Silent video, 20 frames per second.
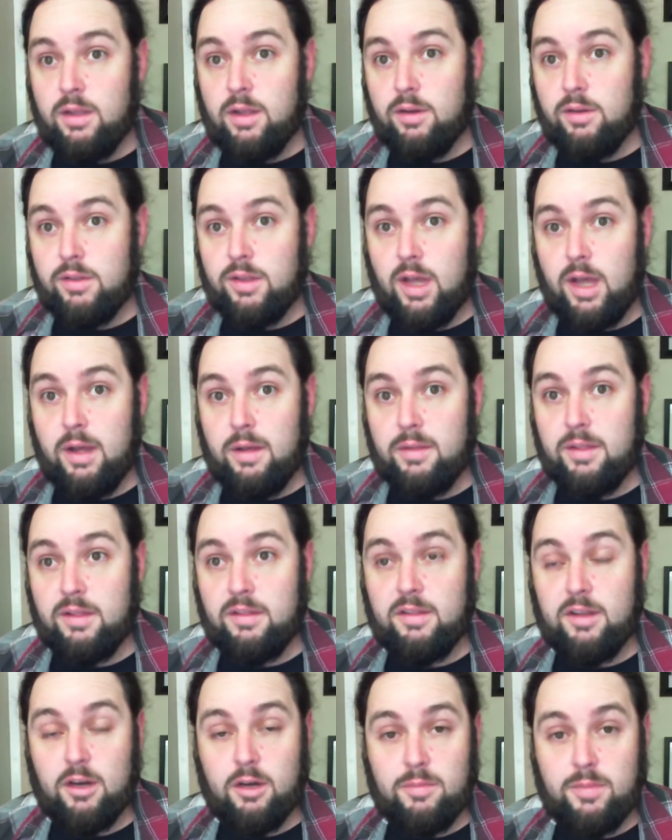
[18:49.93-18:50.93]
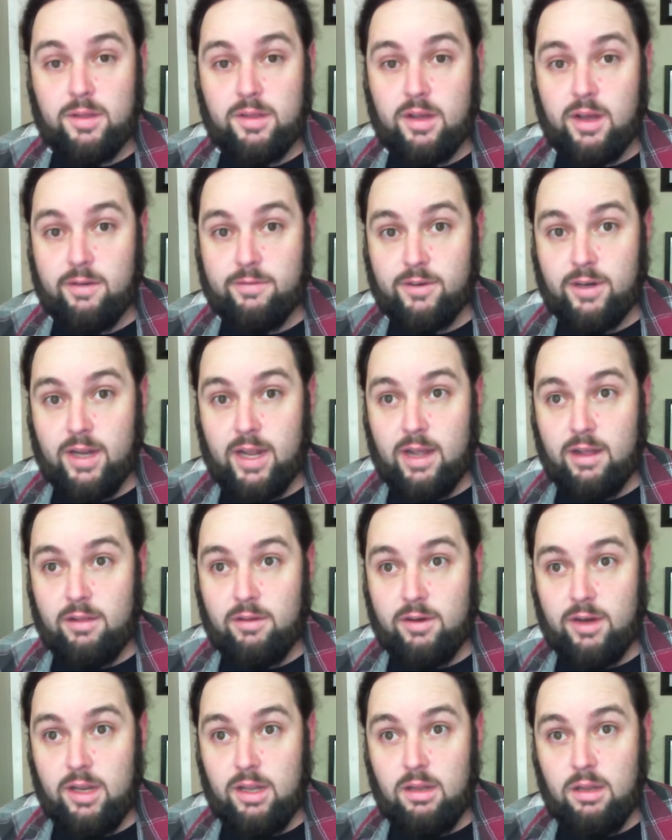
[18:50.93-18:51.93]
There's the Cerebus
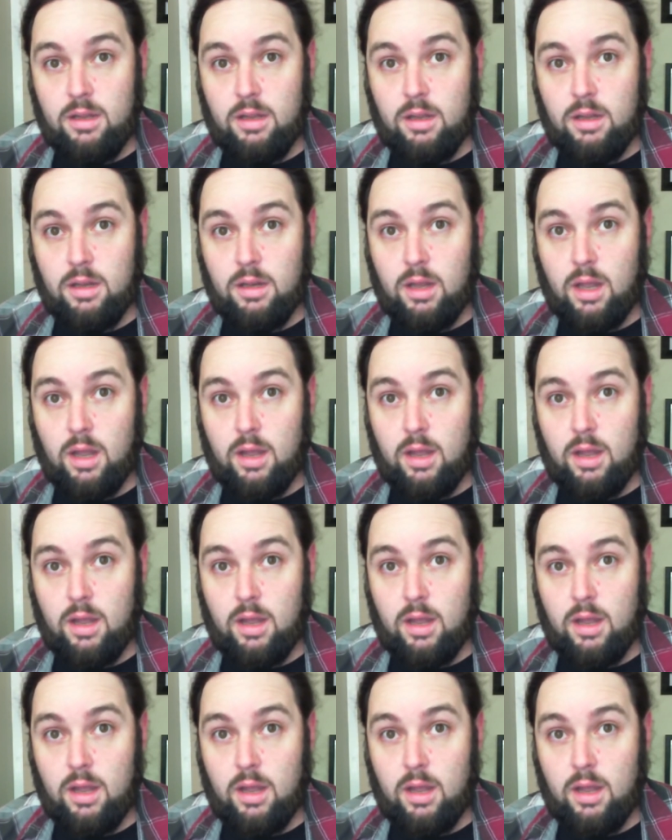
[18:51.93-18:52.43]
cover gallery.